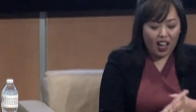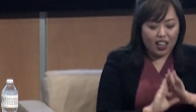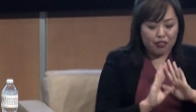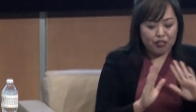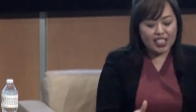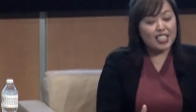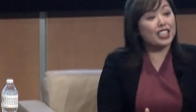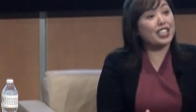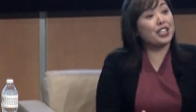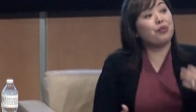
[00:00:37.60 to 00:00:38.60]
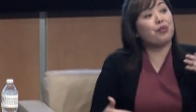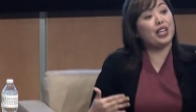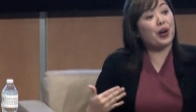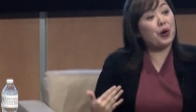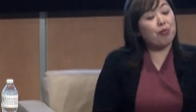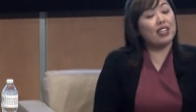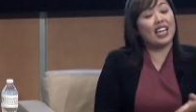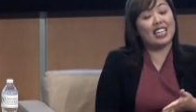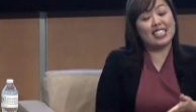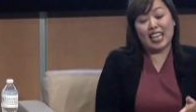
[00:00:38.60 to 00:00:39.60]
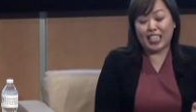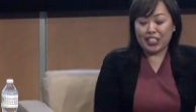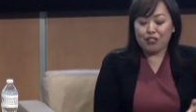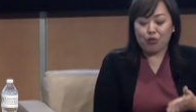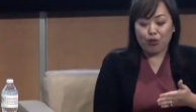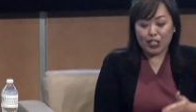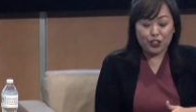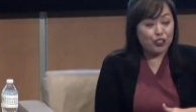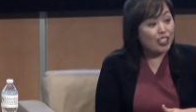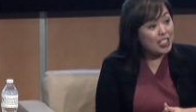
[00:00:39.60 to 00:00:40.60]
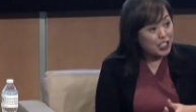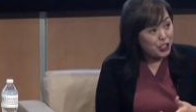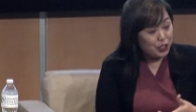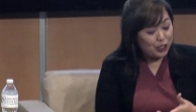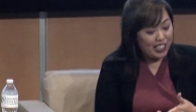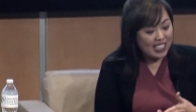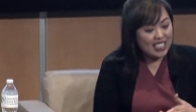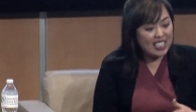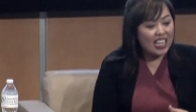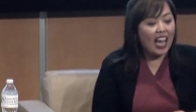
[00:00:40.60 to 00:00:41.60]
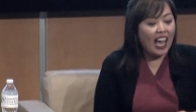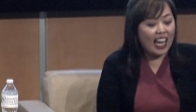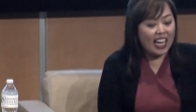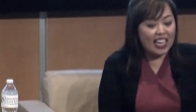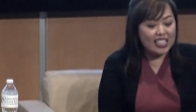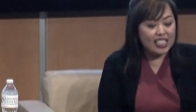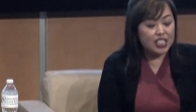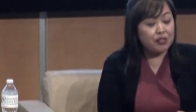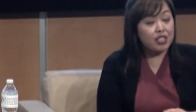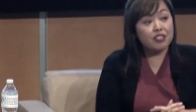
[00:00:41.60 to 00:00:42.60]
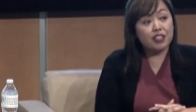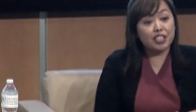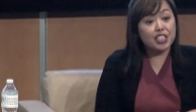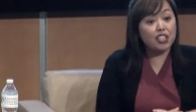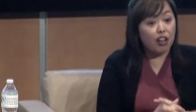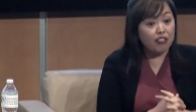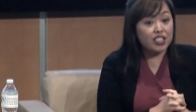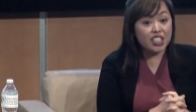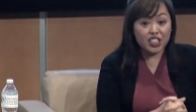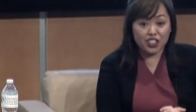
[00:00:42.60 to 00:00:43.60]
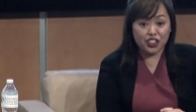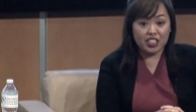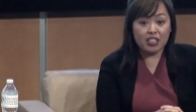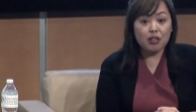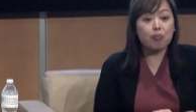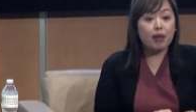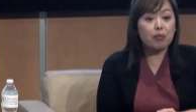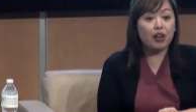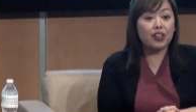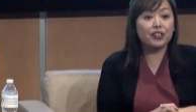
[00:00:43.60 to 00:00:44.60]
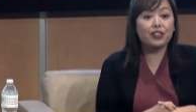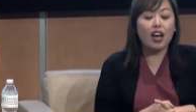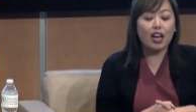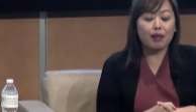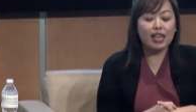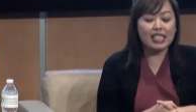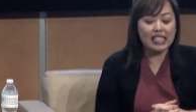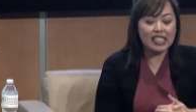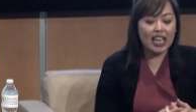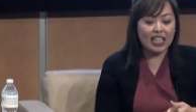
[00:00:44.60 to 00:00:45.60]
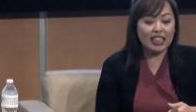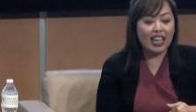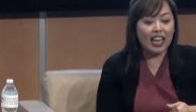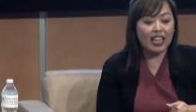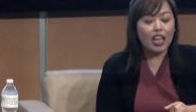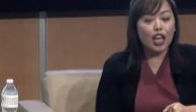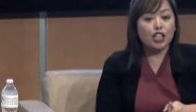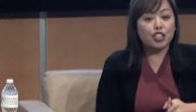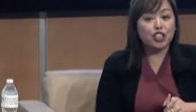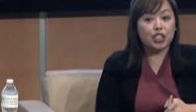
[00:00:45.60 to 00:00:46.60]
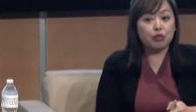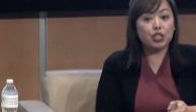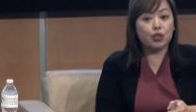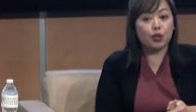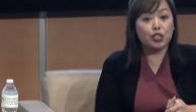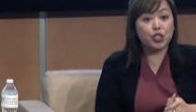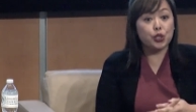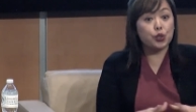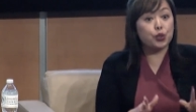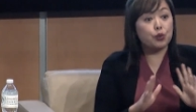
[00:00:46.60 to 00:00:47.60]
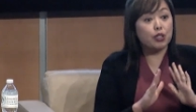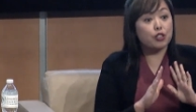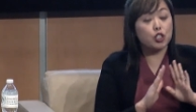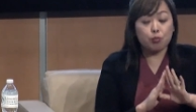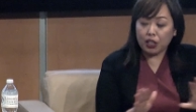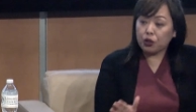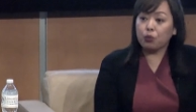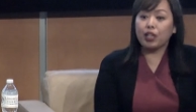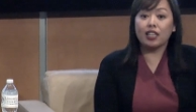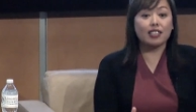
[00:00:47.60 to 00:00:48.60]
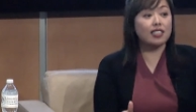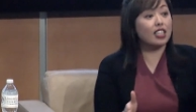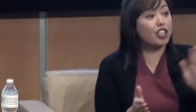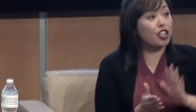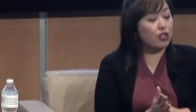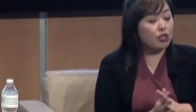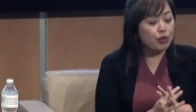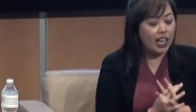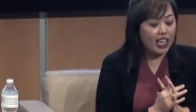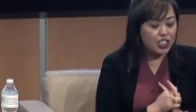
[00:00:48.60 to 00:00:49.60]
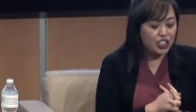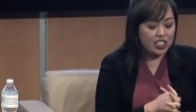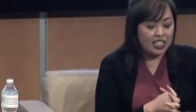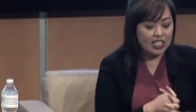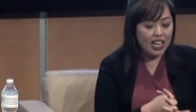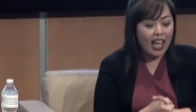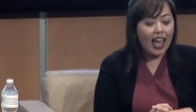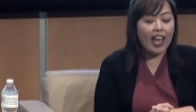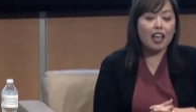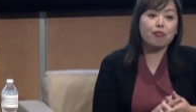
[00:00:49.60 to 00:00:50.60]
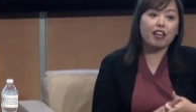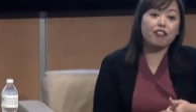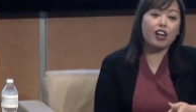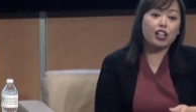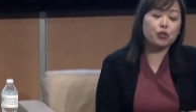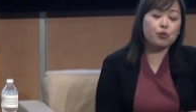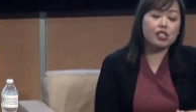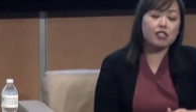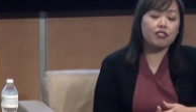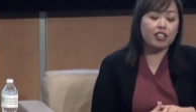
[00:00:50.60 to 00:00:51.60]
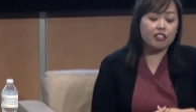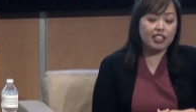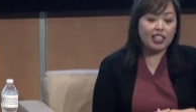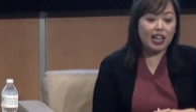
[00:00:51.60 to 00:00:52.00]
Recently, we opened a second restaurant in Detroit, and it was a very tough decision. My mother had decided that she was going to, you know, spread her wings in another location, and my father wasn't very